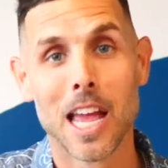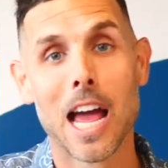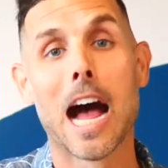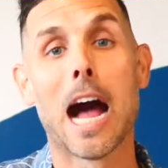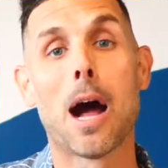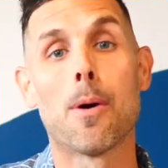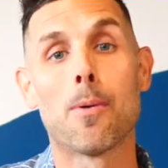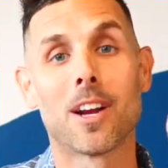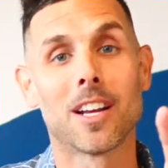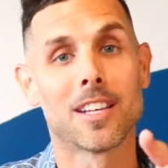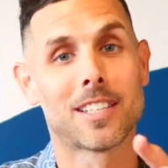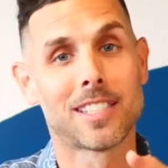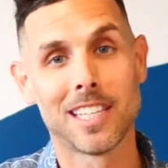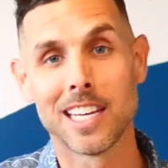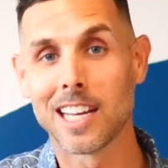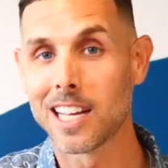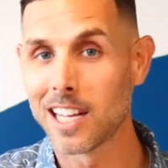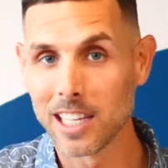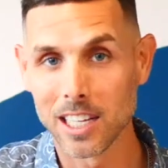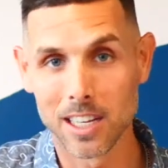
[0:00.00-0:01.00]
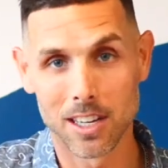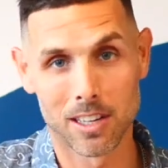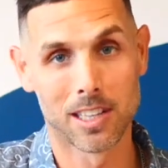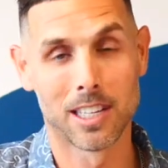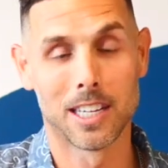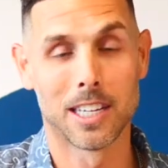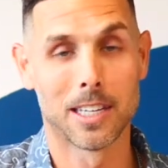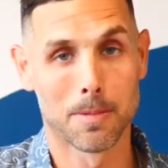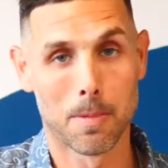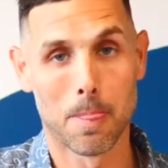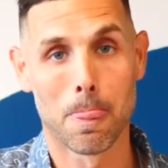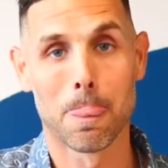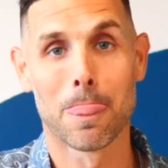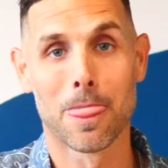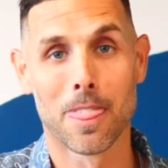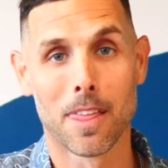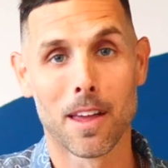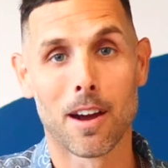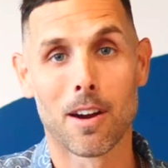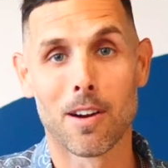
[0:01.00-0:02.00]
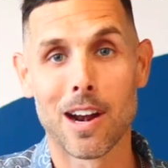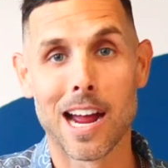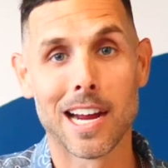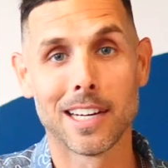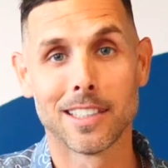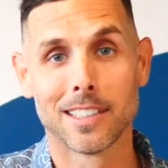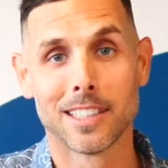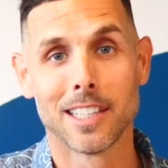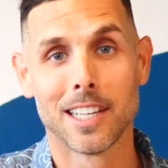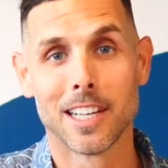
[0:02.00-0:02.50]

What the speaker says: I want to see clearly. All right?